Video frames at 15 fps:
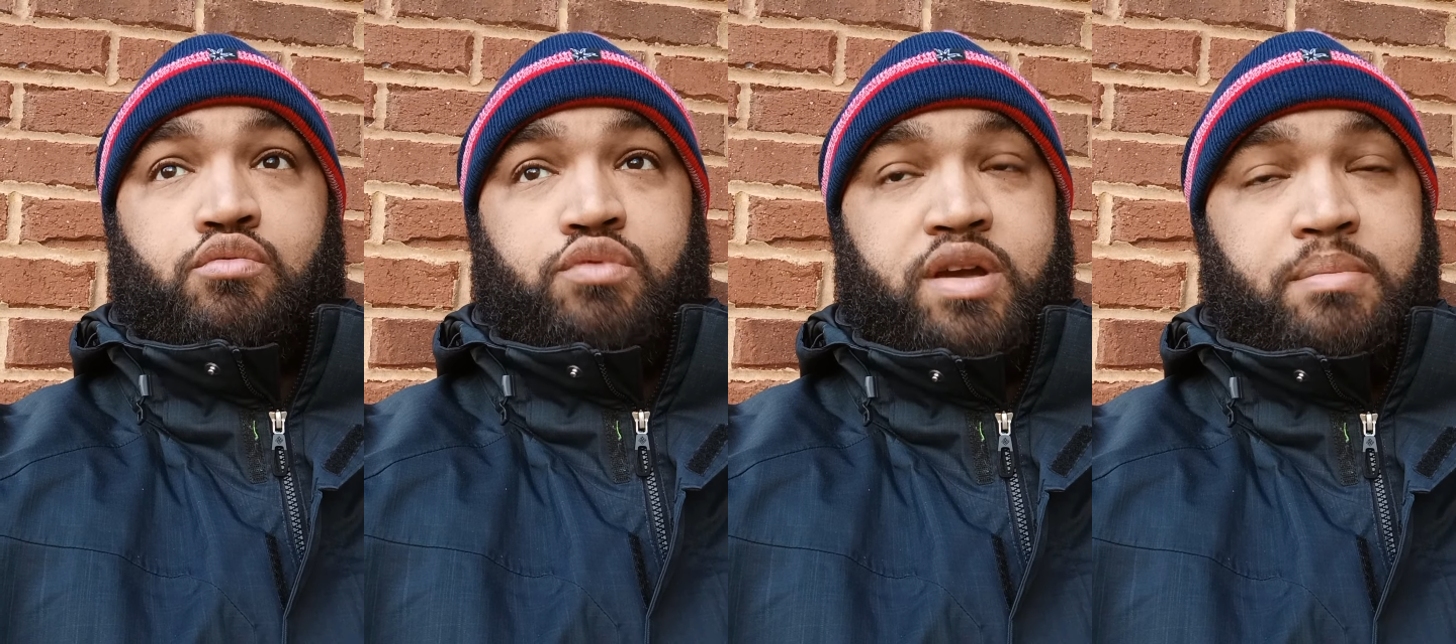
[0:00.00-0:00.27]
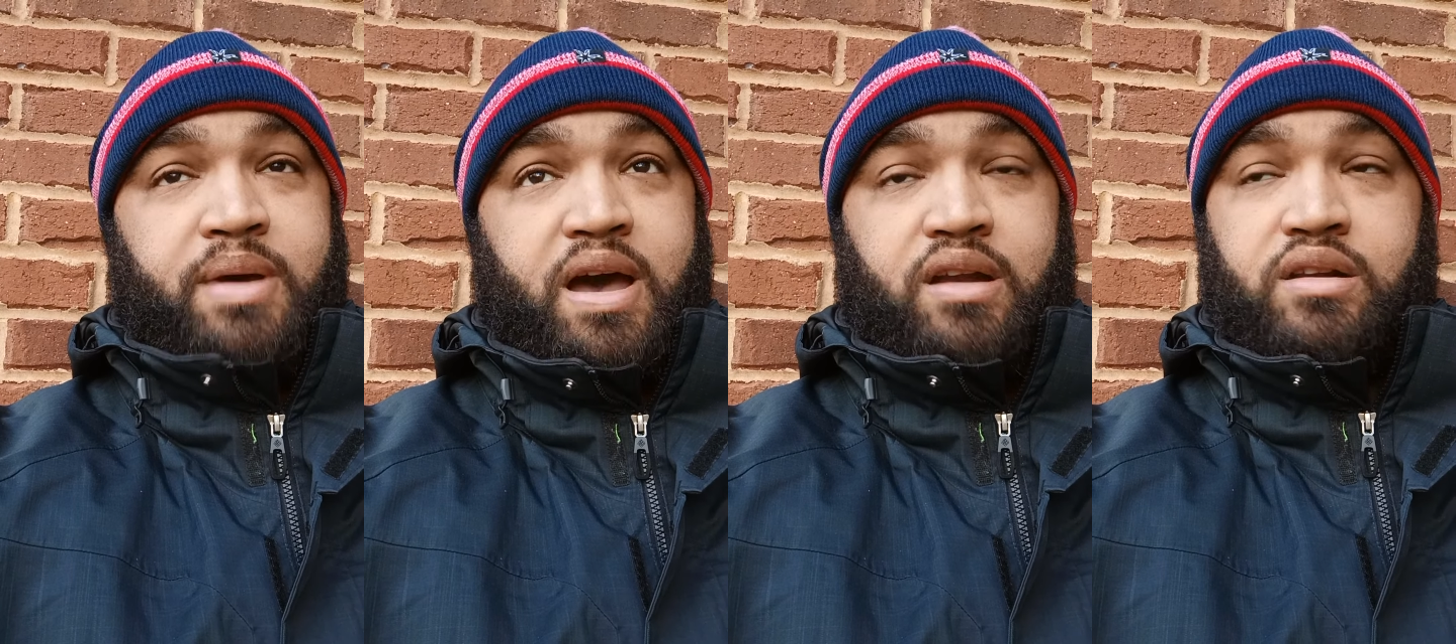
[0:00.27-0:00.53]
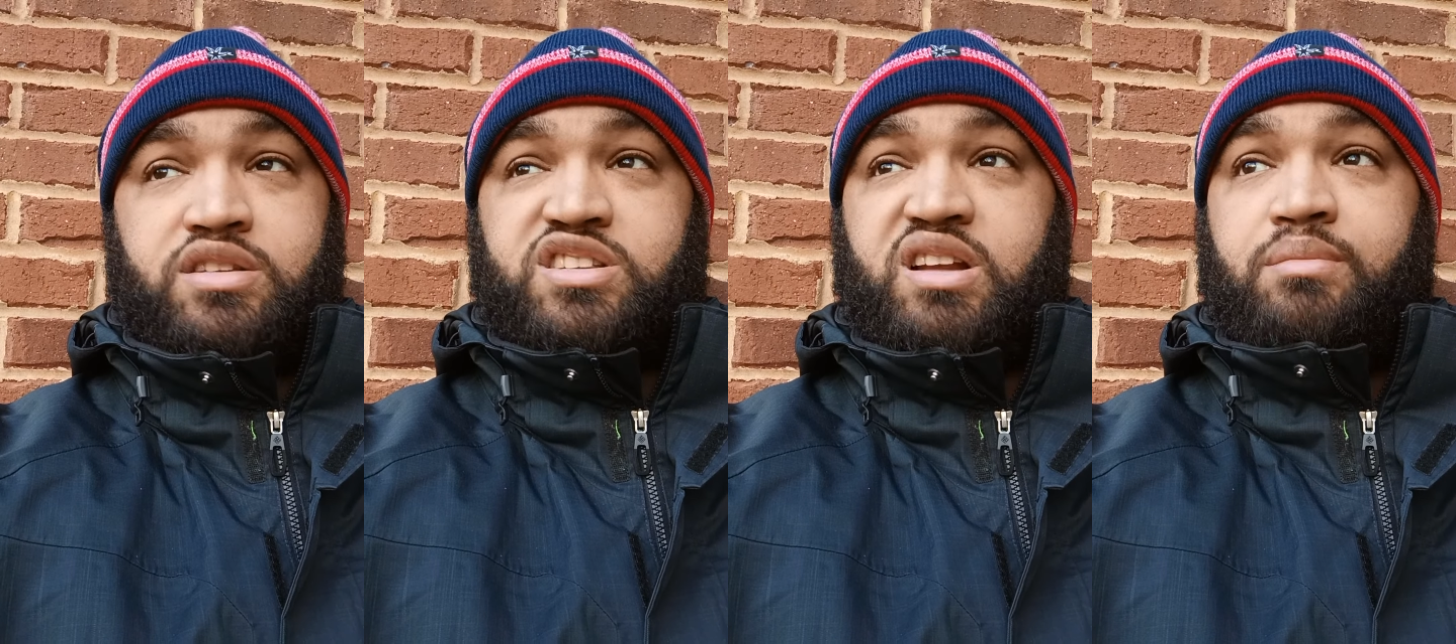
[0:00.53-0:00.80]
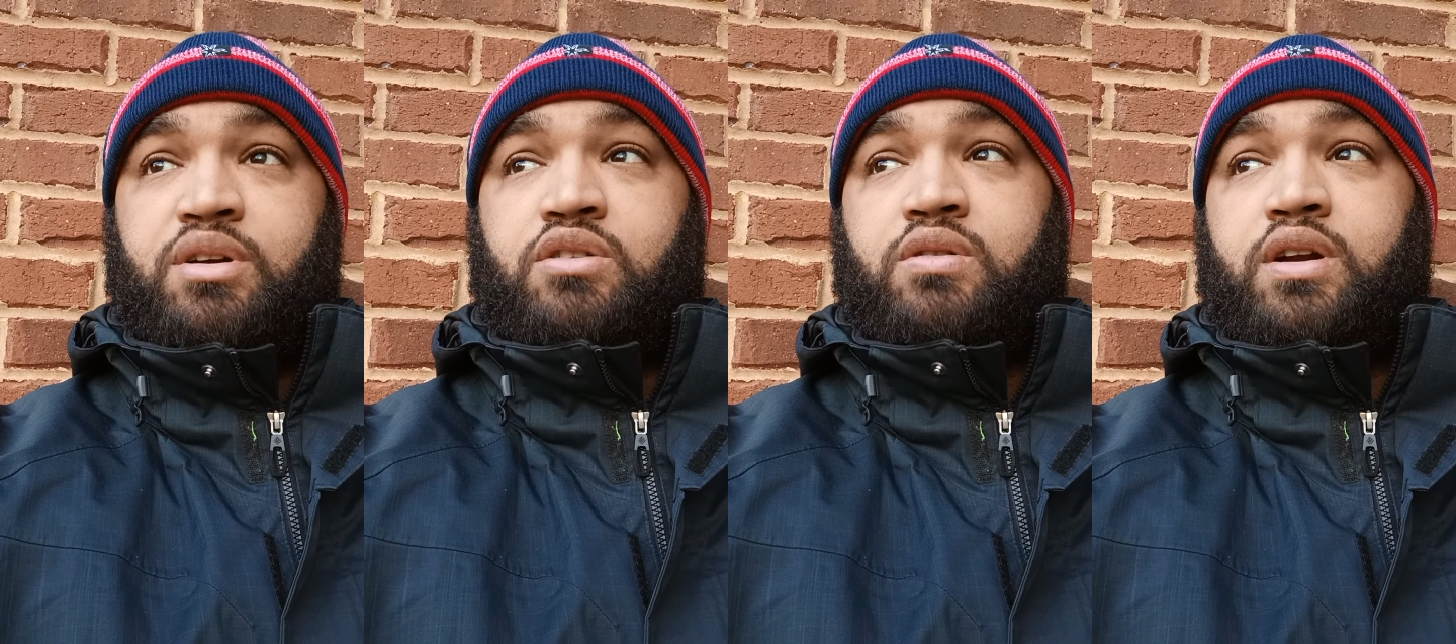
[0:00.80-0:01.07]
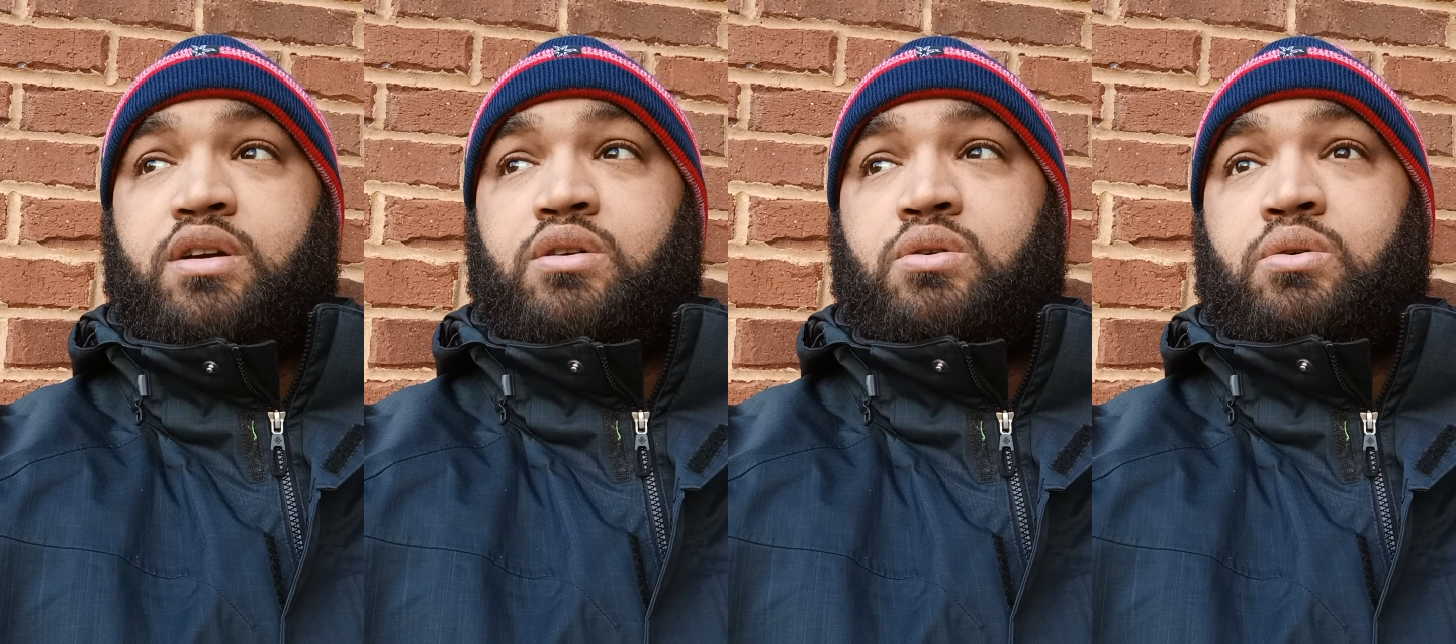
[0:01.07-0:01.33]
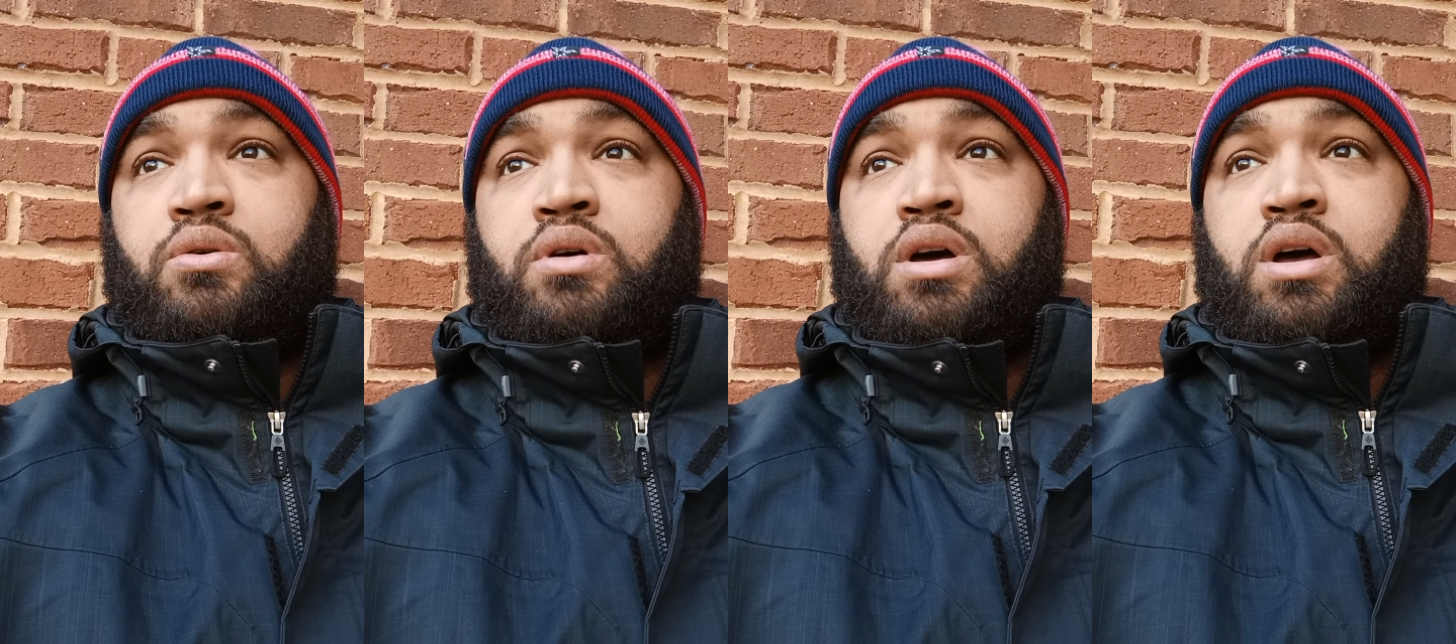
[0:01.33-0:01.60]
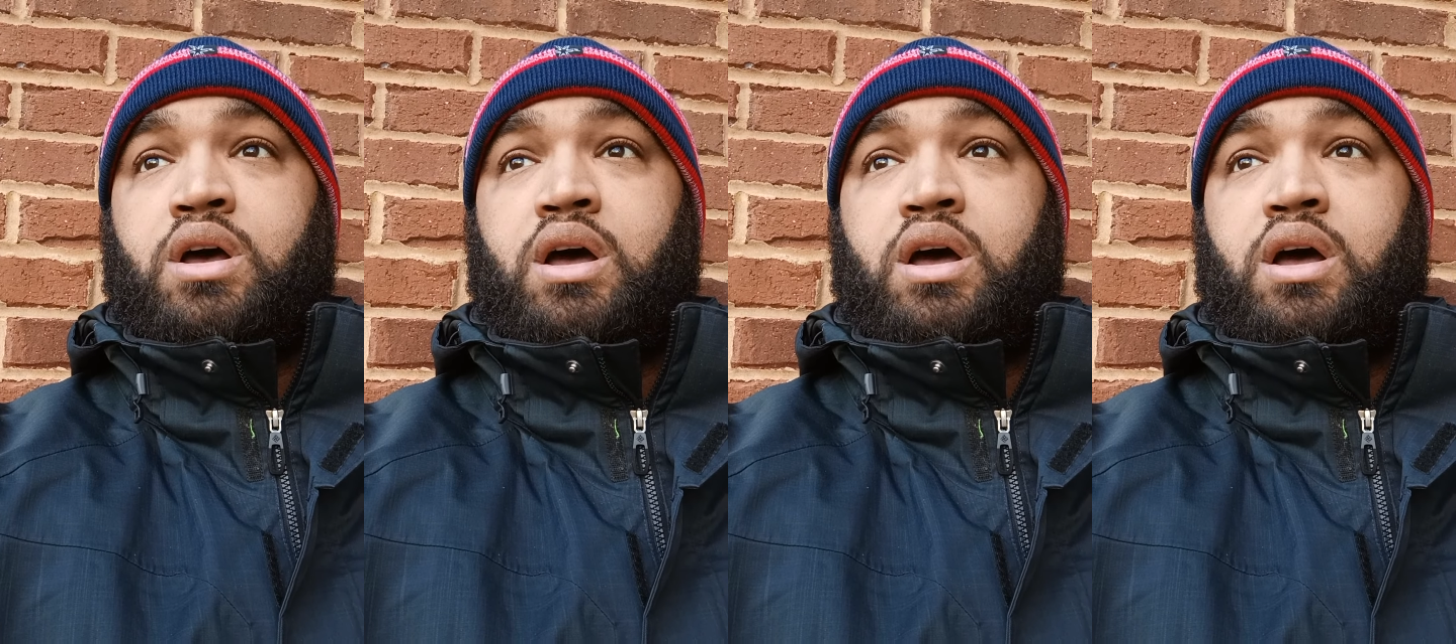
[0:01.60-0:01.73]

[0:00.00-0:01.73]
Rebounding is going to be critical.